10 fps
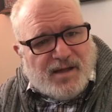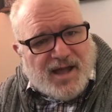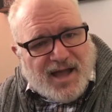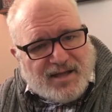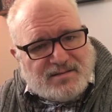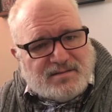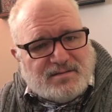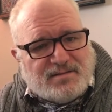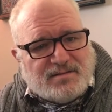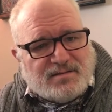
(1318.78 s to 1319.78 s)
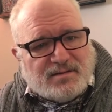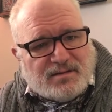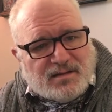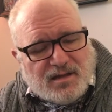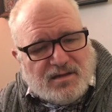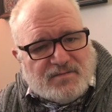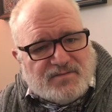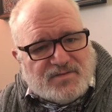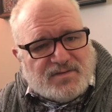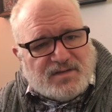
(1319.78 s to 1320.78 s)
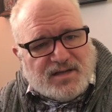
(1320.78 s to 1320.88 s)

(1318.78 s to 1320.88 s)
Hats, gloves,